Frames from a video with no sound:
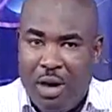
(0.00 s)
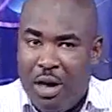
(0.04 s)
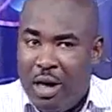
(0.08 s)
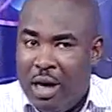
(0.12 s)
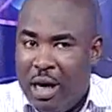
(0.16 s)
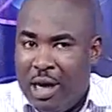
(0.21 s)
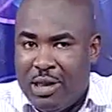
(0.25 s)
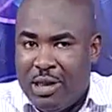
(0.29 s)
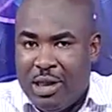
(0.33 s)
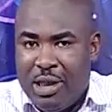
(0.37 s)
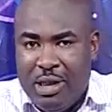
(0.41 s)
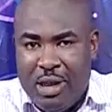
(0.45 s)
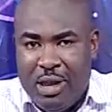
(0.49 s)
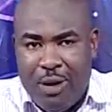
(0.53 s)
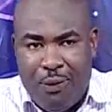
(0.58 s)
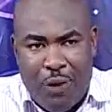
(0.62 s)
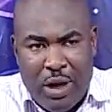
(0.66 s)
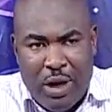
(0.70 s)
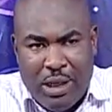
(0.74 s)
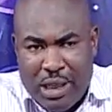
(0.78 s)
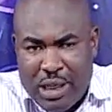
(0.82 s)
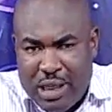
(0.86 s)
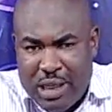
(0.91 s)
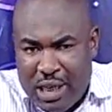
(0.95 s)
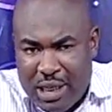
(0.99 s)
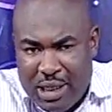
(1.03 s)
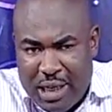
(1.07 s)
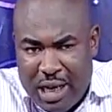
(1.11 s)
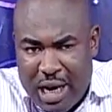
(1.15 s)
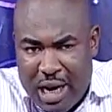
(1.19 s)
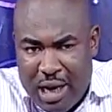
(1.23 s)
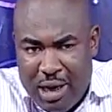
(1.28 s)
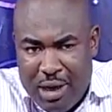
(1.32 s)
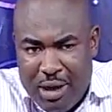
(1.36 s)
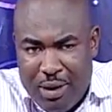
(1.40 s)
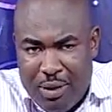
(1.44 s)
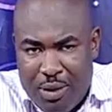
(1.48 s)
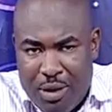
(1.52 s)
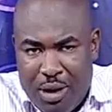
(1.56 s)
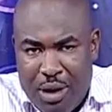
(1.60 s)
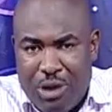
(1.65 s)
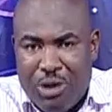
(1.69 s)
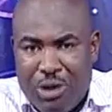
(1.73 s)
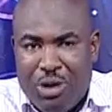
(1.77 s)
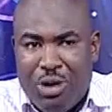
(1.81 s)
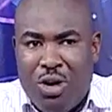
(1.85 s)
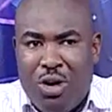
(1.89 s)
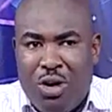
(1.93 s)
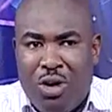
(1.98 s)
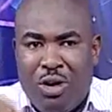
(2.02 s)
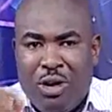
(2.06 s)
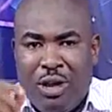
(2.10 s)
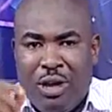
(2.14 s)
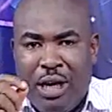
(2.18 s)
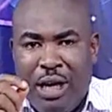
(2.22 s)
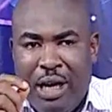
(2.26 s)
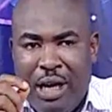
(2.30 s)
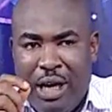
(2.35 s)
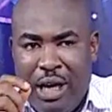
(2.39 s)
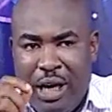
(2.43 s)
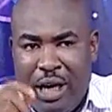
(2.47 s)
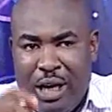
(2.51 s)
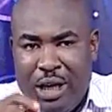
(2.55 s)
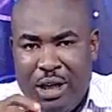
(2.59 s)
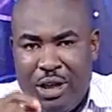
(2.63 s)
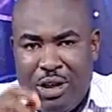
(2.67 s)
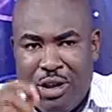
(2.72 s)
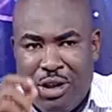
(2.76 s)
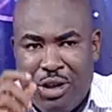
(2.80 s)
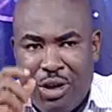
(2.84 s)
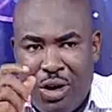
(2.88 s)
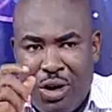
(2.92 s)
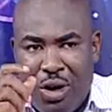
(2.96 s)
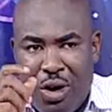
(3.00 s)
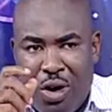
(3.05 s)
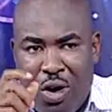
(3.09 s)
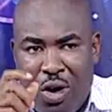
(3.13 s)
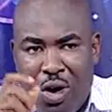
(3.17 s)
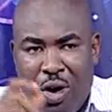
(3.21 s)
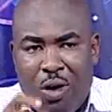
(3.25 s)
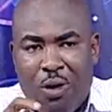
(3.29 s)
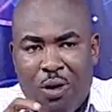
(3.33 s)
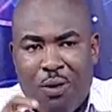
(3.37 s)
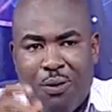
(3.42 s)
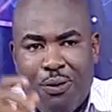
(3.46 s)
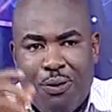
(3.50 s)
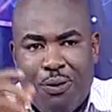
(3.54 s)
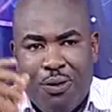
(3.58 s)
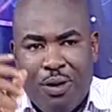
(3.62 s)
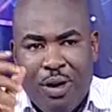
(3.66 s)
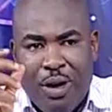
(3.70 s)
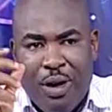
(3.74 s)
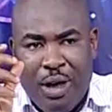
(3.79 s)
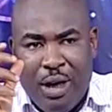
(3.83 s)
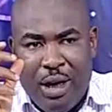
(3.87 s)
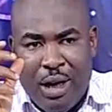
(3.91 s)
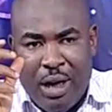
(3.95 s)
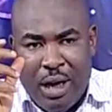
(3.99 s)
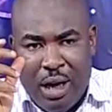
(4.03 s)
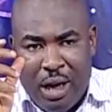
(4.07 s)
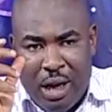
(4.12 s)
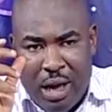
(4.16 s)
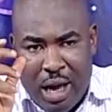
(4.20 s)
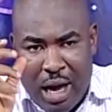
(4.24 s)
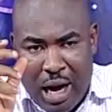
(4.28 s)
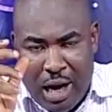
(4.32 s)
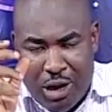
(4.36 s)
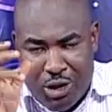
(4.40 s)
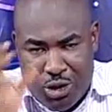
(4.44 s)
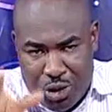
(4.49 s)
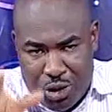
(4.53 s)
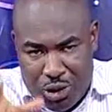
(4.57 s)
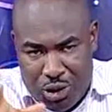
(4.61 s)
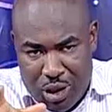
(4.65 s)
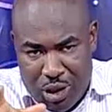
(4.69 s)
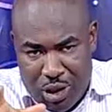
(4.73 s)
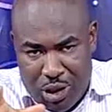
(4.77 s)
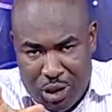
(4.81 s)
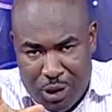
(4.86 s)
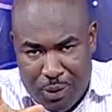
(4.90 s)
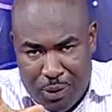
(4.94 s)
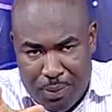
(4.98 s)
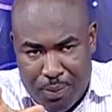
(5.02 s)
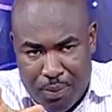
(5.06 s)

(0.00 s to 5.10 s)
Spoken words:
It's a different age entirely. It's called the age of association.